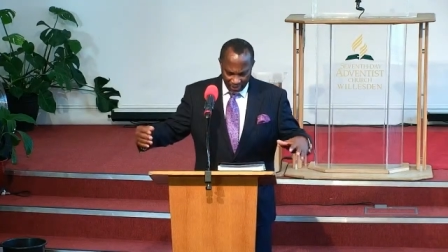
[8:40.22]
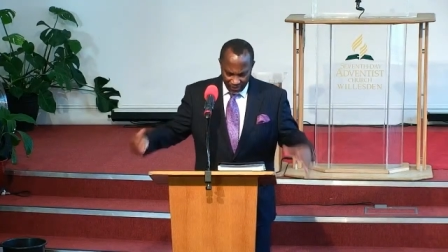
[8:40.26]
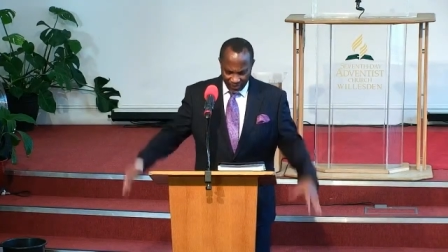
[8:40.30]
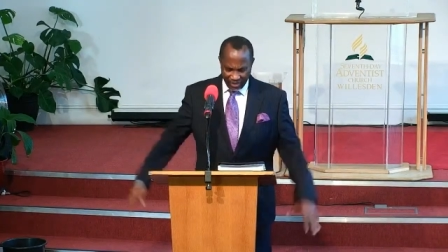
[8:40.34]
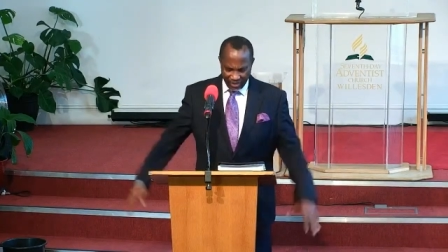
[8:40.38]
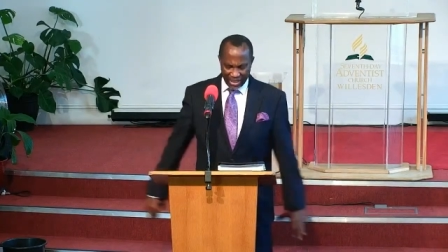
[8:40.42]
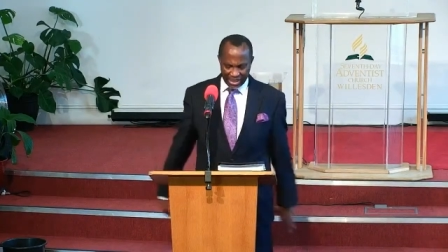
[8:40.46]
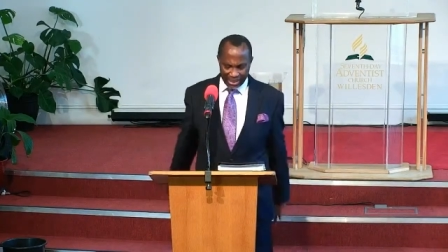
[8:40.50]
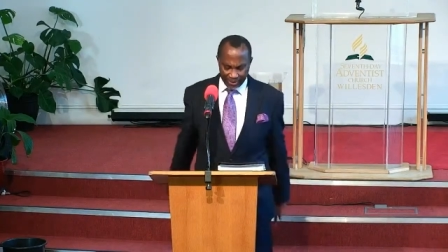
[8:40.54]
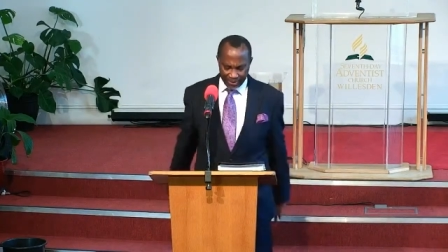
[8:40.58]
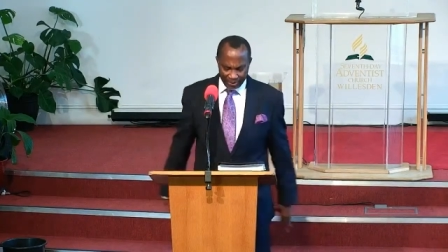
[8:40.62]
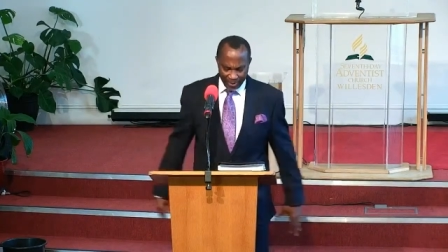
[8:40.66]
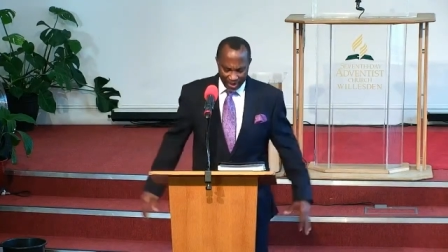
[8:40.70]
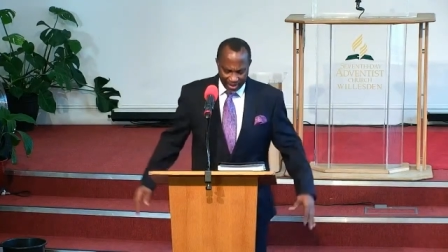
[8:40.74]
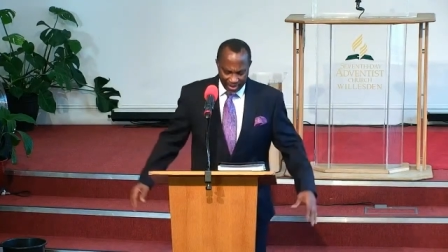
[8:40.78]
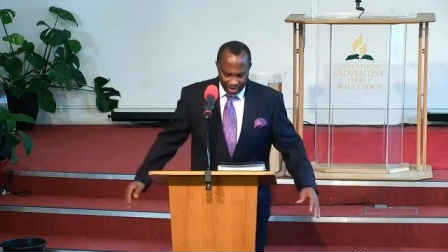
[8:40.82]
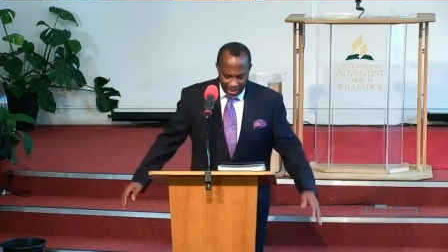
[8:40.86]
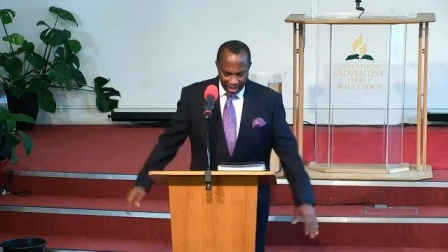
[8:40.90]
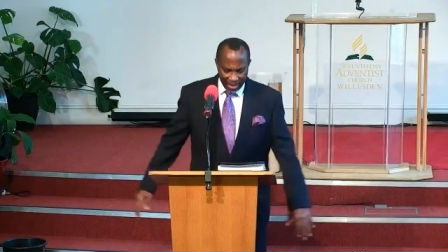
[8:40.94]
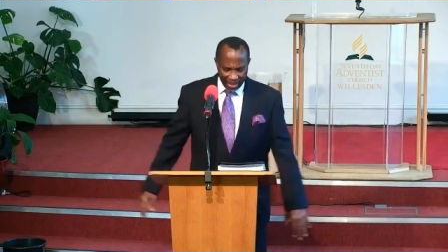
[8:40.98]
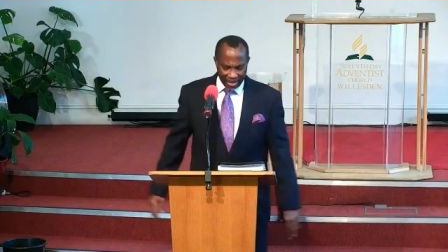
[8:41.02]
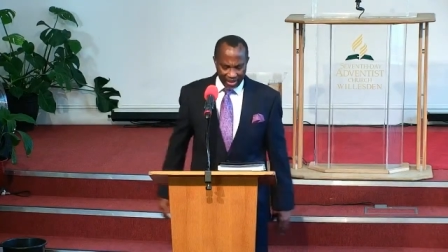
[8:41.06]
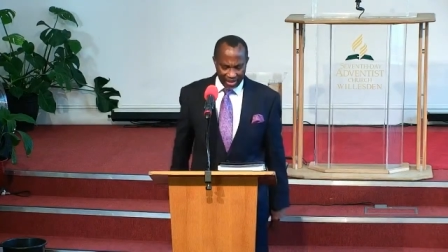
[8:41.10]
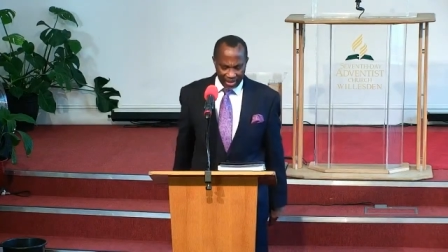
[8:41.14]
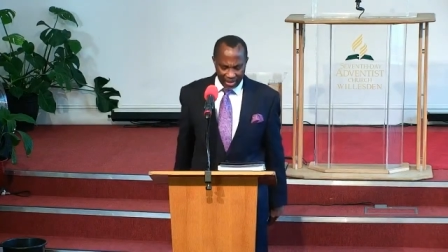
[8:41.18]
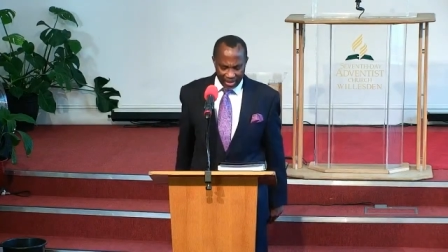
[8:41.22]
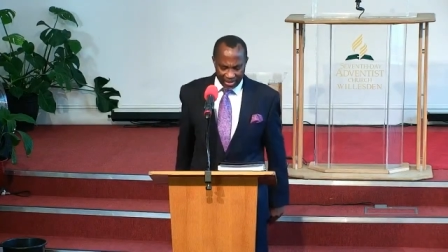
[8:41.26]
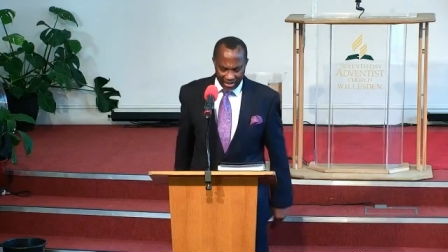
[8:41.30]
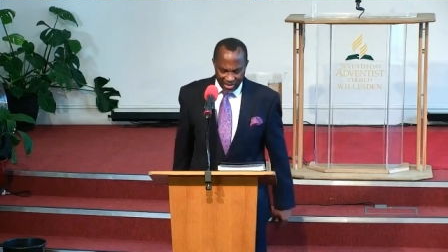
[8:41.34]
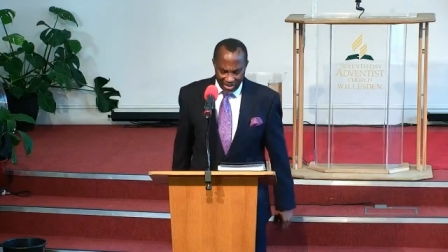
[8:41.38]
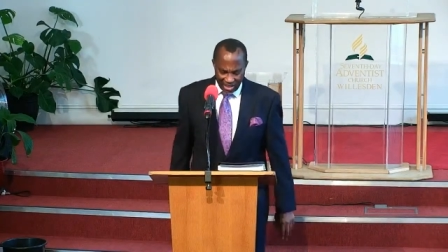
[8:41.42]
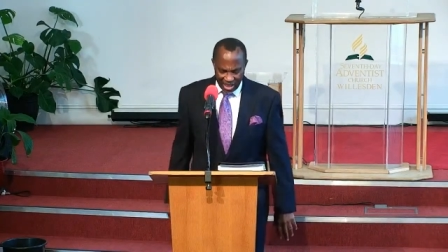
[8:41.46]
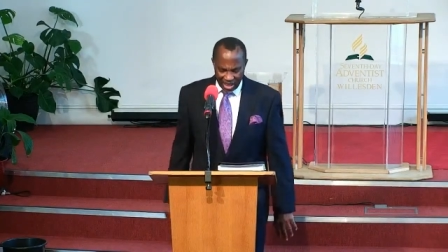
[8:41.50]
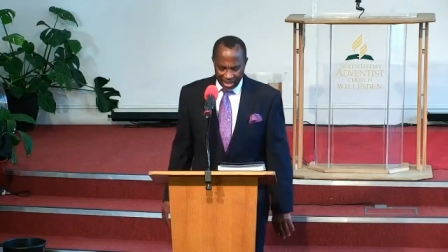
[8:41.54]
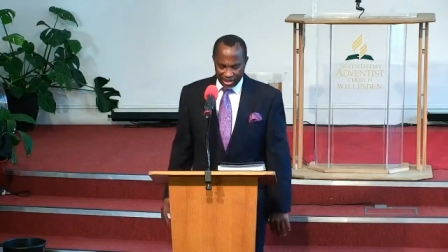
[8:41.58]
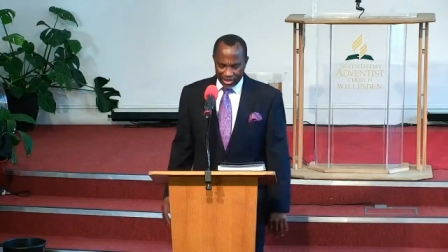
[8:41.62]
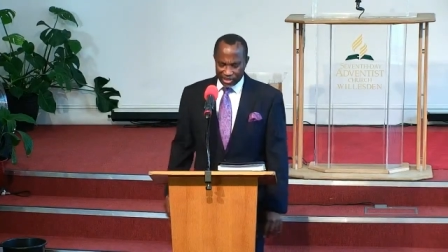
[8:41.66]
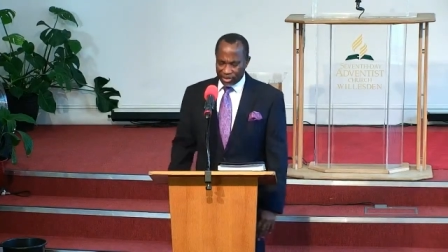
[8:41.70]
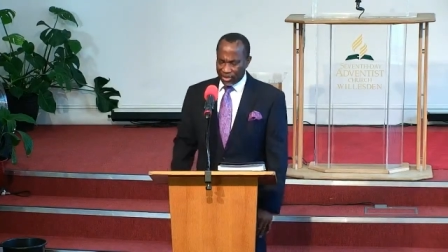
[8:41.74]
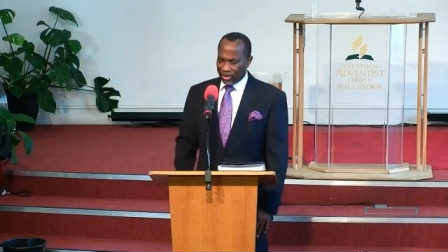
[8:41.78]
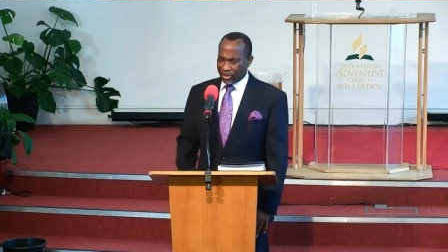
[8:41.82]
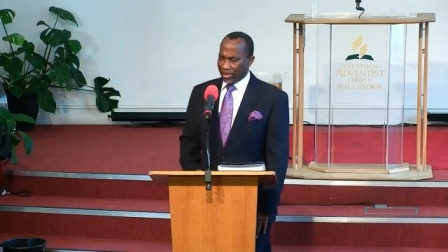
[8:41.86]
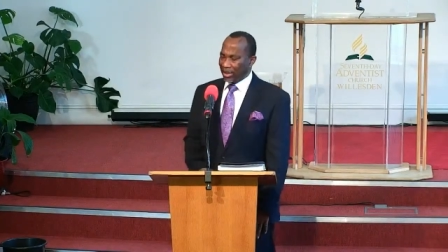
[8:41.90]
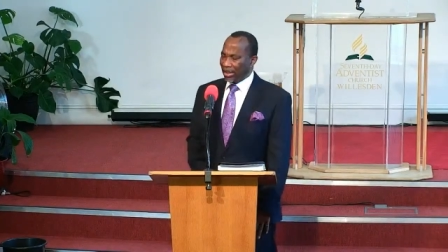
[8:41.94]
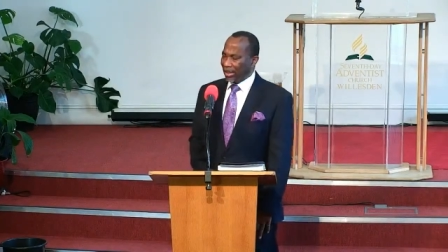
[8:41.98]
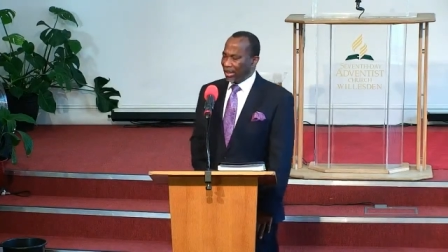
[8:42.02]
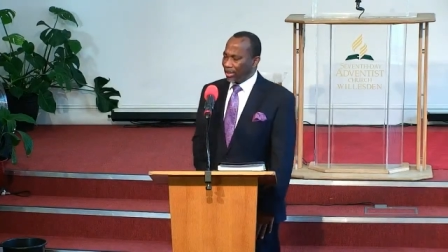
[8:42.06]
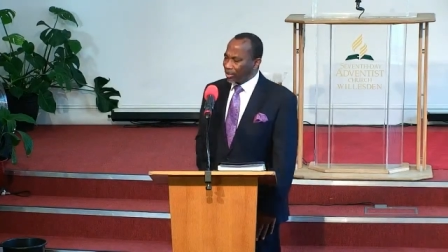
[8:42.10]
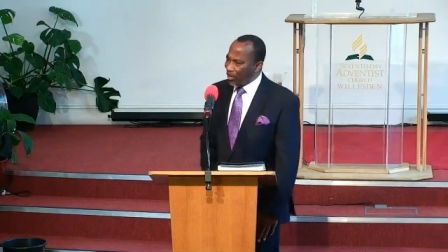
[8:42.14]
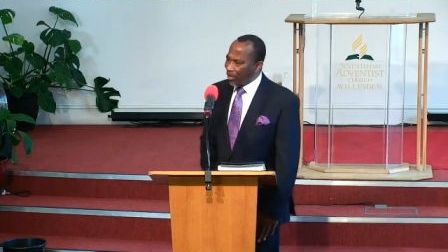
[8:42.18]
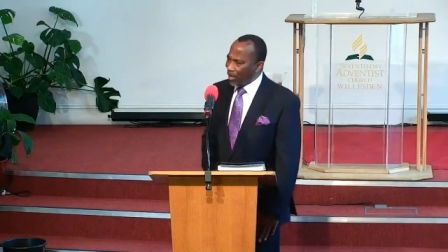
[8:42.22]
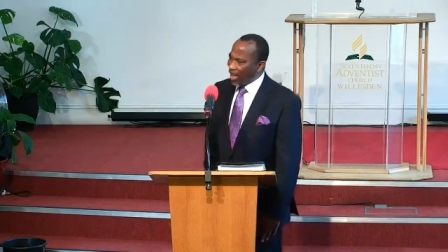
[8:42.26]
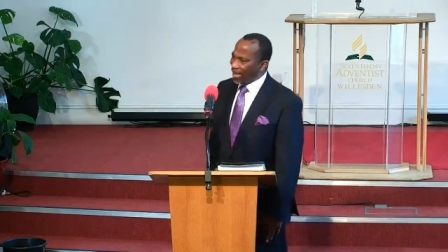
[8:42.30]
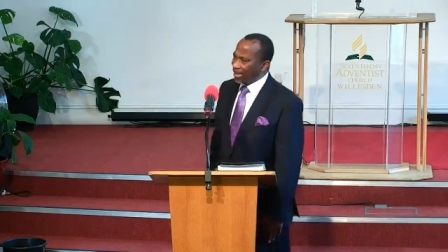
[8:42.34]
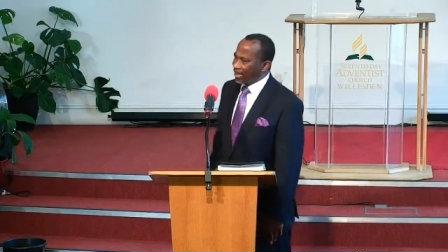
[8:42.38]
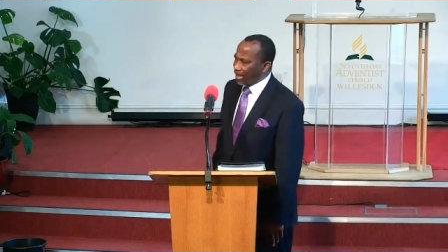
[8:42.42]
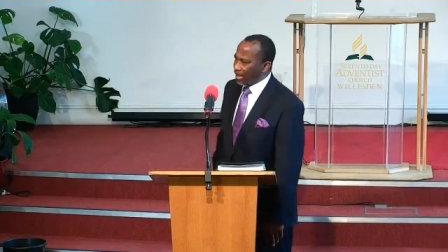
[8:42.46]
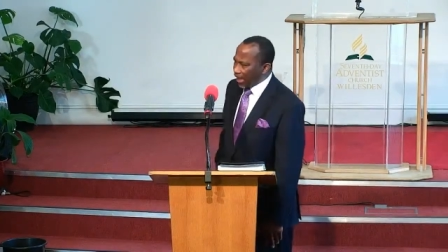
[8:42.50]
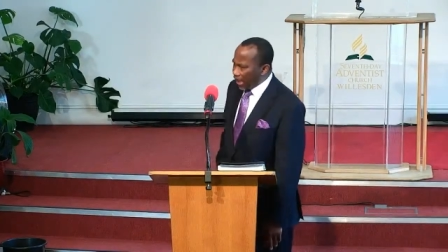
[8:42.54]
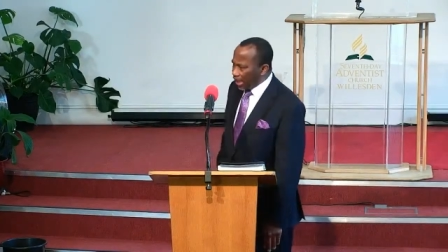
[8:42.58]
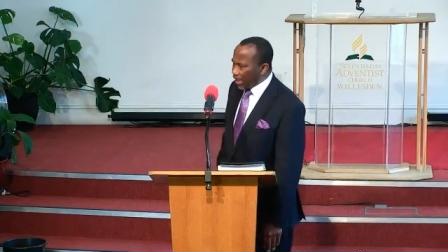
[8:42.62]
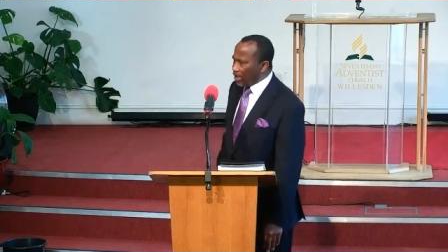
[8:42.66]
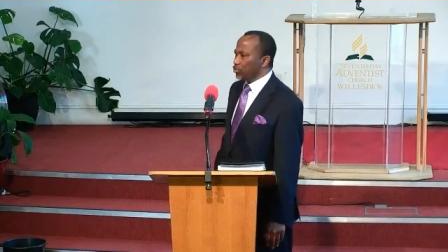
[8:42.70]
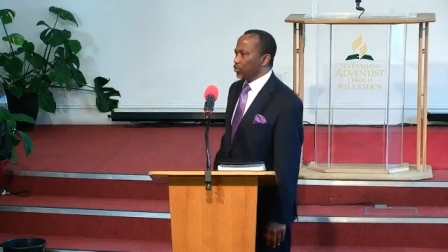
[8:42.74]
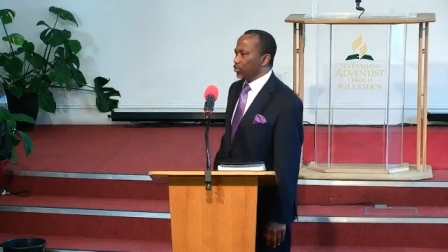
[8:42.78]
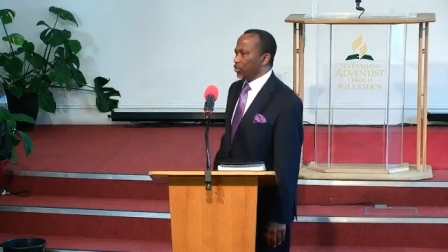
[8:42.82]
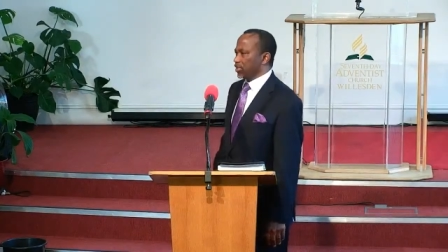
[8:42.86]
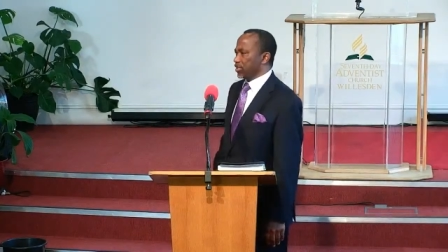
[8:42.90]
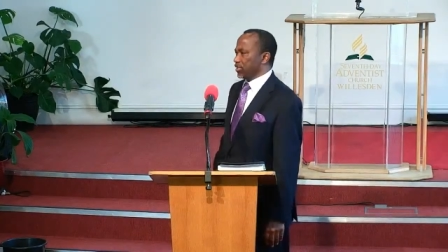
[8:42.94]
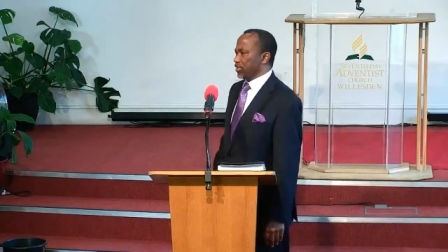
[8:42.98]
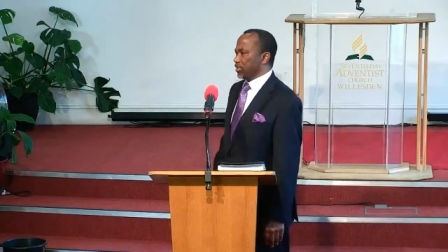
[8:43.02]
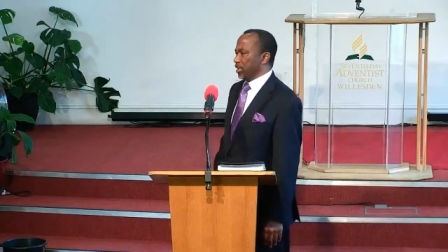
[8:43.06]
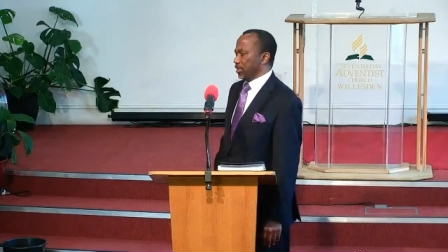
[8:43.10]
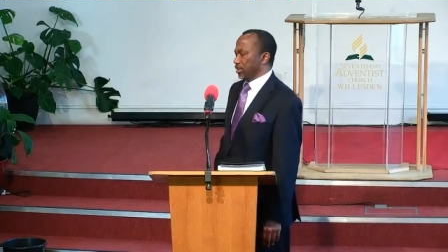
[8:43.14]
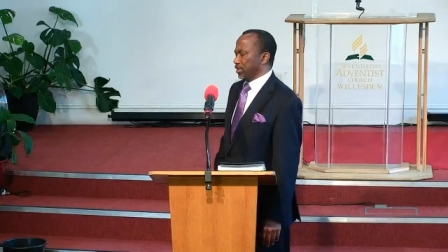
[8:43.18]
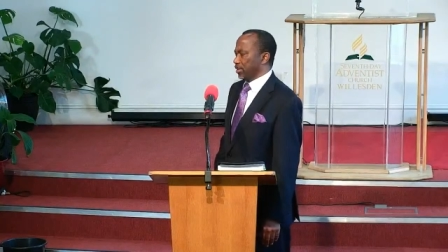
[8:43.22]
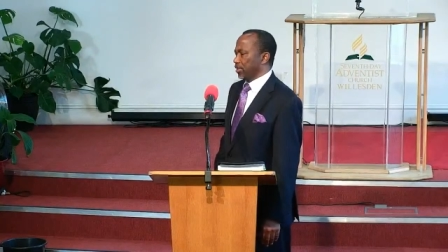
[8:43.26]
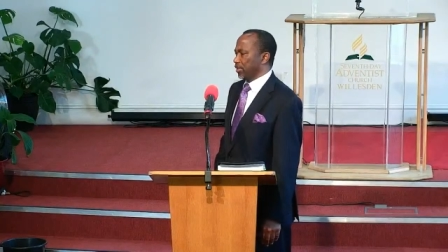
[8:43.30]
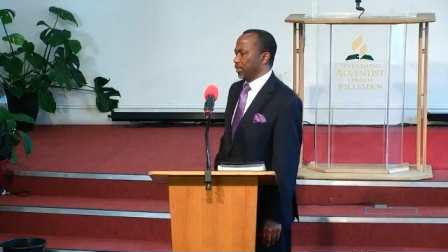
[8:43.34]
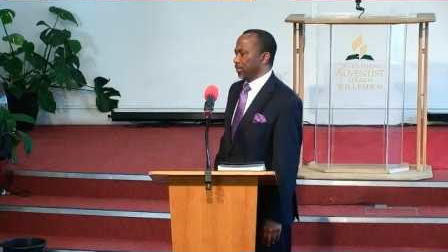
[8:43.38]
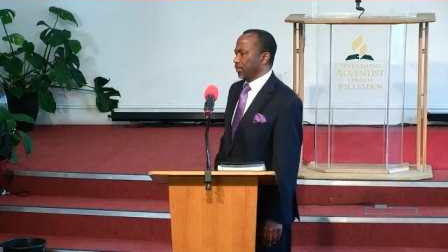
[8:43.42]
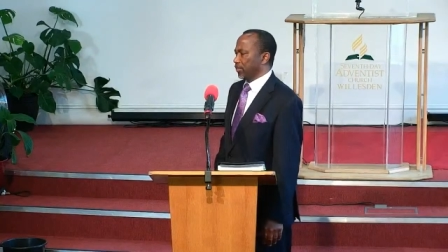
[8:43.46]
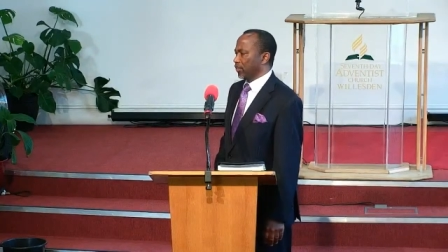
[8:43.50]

this particular section quite interesting.